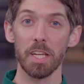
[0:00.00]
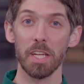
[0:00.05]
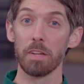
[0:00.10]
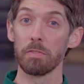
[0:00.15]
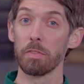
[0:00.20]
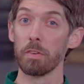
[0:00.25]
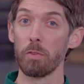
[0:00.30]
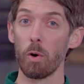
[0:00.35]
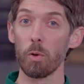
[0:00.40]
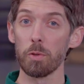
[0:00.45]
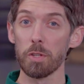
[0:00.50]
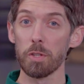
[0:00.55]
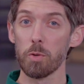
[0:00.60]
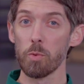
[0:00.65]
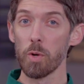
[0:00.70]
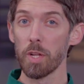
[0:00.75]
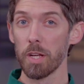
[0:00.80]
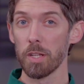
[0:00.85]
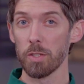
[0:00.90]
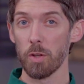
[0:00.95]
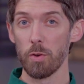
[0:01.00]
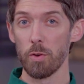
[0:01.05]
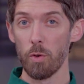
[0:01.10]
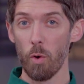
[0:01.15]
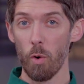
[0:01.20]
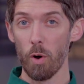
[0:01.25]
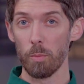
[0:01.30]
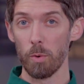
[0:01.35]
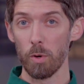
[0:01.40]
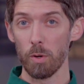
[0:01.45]
If the voltage readings are
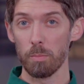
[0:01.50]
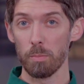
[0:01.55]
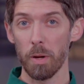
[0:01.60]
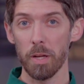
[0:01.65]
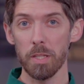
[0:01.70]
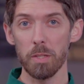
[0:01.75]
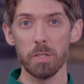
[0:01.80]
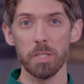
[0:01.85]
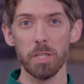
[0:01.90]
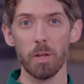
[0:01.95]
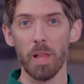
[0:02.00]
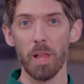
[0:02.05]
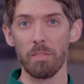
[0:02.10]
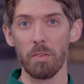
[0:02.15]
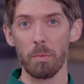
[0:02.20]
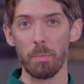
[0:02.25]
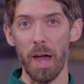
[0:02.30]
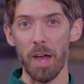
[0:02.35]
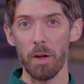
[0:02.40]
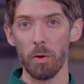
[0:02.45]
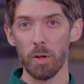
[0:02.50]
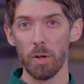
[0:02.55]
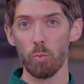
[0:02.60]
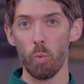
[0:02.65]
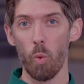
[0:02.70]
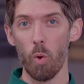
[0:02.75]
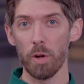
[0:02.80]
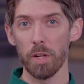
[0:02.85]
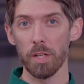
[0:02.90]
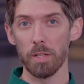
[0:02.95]
normal, but you still have a battery
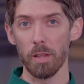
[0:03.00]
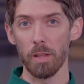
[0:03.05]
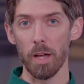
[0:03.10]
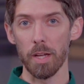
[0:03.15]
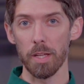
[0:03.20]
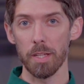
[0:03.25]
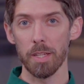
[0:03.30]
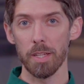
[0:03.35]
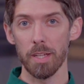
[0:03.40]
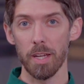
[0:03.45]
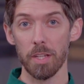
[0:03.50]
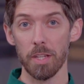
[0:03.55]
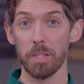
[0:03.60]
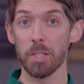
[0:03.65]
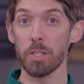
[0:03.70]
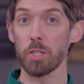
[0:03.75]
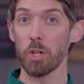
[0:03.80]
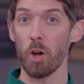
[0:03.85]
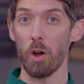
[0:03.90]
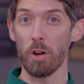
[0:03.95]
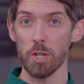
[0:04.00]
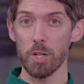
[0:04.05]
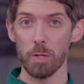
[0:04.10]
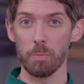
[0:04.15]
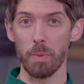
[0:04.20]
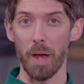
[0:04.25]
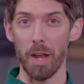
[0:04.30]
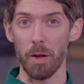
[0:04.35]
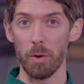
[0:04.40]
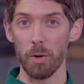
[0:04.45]
warning light, a discharging
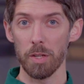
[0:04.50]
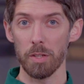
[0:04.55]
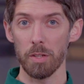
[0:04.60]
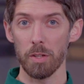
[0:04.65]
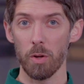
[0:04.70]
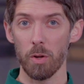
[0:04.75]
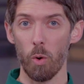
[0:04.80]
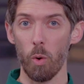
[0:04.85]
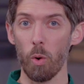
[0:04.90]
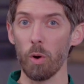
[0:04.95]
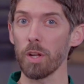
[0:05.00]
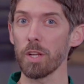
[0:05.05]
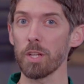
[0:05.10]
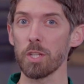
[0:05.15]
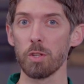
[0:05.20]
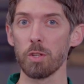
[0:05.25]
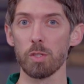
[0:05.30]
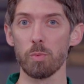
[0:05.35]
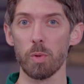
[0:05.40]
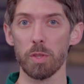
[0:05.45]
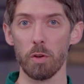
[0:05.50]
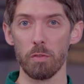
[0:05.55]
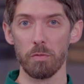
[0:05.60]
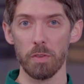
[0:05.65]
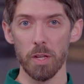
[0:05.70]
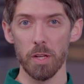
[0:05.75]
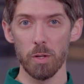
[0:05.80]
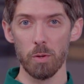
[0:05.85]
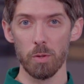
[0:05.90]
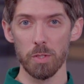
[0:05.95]
battery, or issues with your
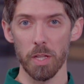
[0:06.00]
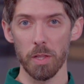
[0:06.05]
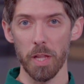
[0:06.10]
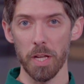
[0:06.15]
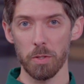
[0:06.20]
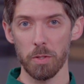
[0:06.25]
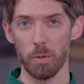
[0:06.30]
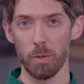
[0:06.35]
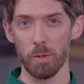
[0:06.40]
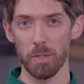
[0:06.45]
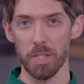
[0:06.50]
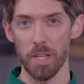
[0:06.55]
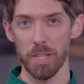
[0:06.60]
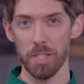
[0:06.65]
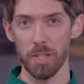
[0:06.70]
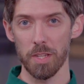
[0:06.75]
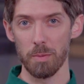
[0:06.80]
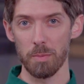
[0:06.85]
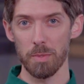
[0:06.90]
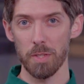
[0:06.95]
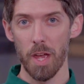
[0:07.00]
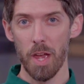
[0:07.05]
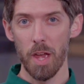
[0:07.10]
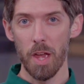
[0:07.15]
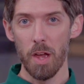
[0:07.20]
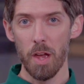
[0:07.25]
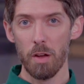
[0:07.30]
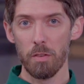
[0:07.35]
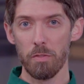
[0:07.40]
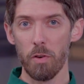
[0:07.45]
vehicle's electrical systems,
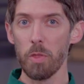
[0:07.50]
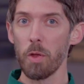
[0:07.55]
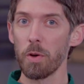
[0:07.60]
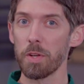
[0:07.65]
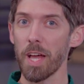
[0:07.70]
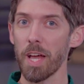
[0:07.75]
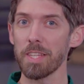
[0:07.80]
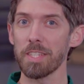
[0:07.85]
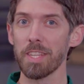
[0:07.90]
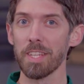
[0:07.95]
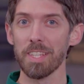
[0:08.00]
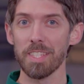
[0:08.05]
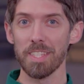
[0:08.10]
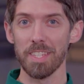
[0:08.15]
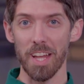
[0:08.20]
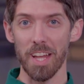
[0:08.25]
further testing is